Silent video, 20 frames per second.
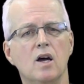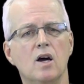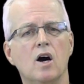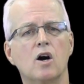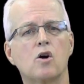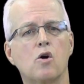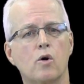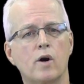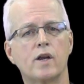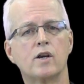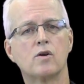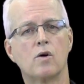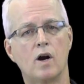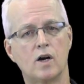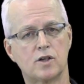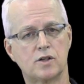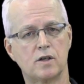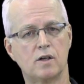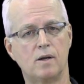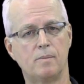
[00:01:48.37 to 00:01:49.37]
according to
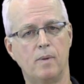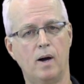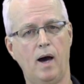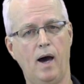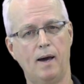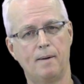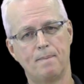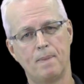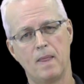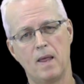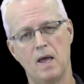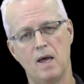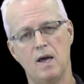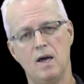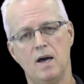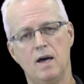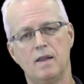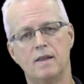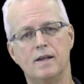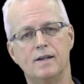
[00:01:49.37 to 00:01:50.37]
our syllabi.
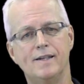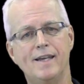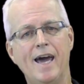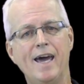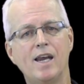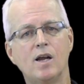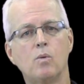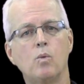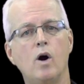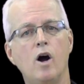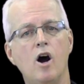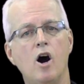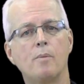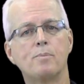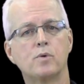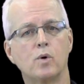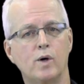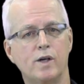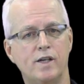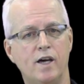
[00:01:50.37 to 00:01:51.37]
The data will
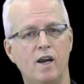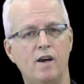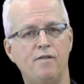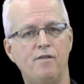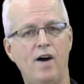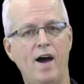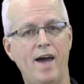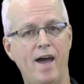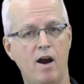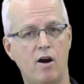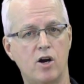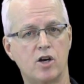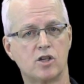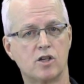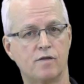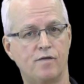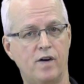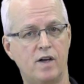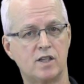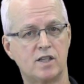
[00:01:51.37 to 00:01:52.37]
help to identify areas
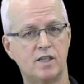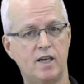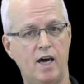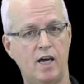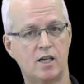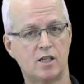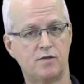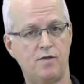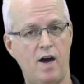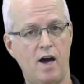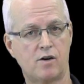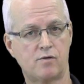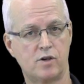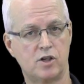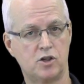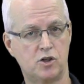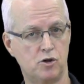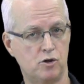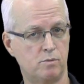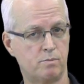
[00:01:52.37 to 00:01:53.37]
of
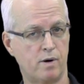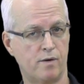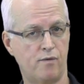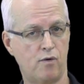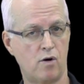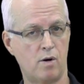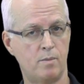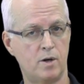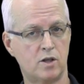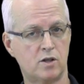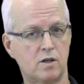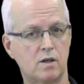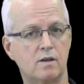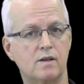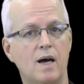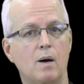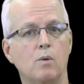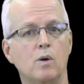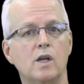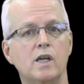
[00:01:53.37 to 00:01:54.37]
unsatisfactory student performance
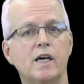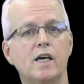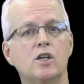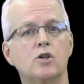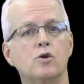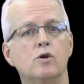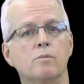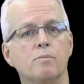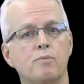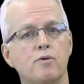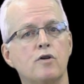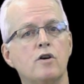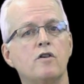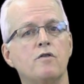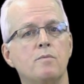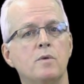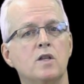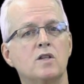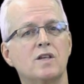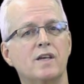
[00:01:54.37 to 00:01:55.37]
that will lead to
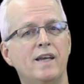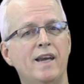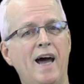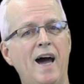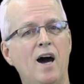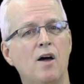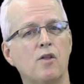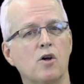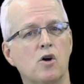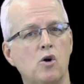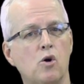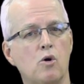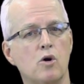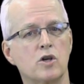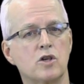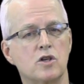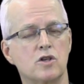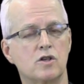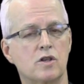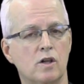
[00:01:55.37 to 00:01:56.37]
improvements in how the
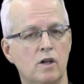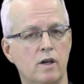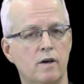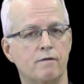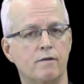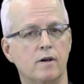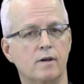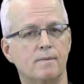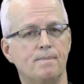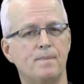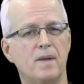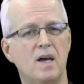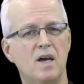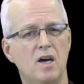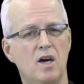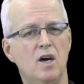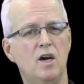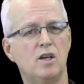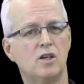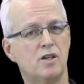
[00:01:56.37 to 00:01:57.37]
course is delivered.
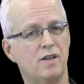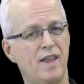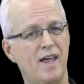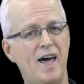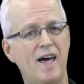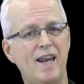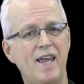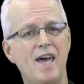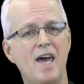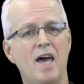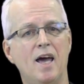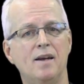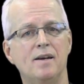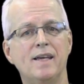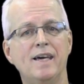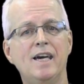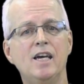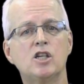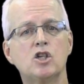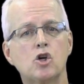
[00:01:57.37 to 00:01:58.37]
To that
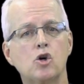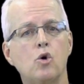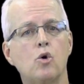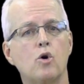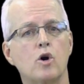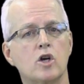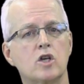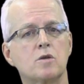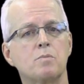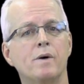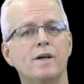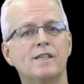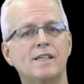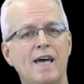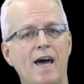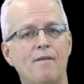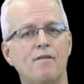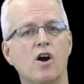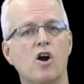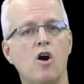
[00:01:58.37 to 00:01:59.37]
end, each course must
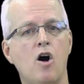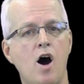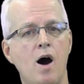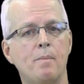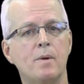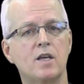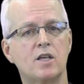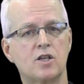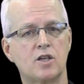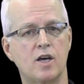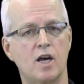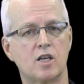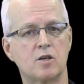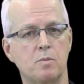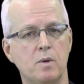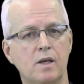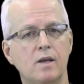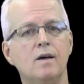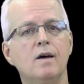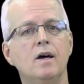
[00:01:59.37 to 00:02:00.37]
have a common
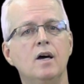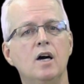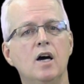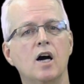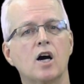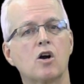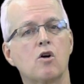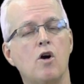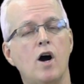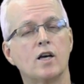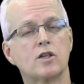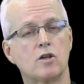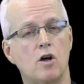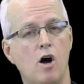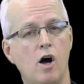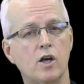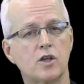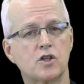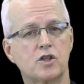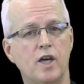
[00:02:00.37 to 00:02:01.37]
assessment across
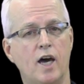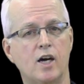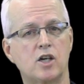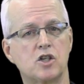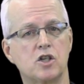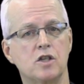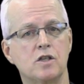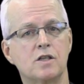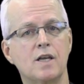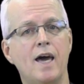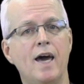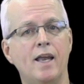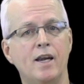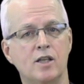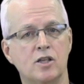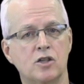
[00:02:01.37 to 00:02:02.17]
all sections and